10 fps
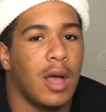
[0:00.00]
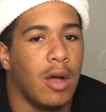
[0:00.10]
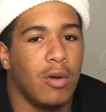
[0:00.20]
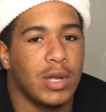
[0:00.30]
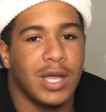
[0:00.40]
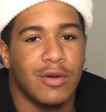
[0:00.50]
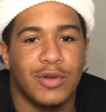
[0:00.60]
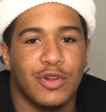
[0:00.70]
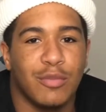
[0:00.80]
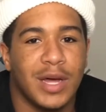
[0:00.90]
I don't care
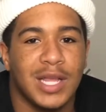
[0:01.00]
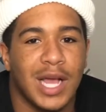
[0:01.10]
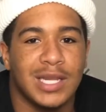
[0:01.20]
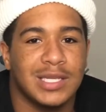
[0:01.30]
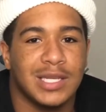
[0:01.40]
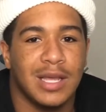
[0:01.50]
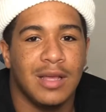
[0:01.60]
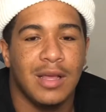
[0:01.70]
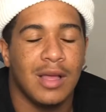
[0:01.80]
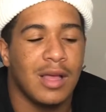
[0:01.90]
what nobody got to say,
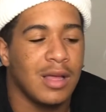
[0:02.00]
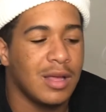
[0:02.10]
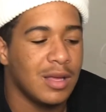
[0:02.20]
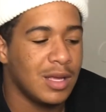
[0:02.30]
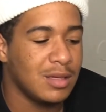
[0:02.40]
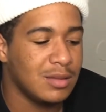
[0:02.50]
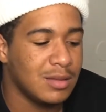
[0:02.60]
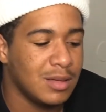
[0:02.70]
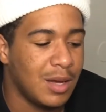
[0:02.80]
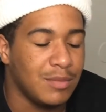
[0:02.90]
and
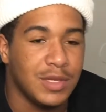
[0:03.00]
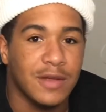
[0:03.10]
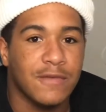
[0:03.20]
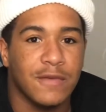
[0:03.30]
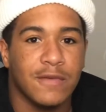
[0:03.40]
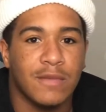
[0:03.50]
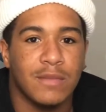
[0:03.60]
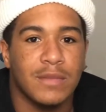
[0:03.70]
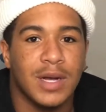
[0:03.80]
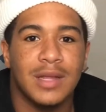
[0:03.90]
I'm different
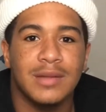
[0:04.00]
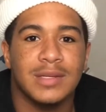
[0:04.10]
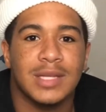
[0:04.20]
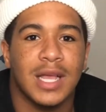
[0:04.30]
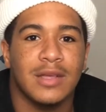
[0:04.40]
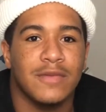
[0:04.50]
from others. Like, you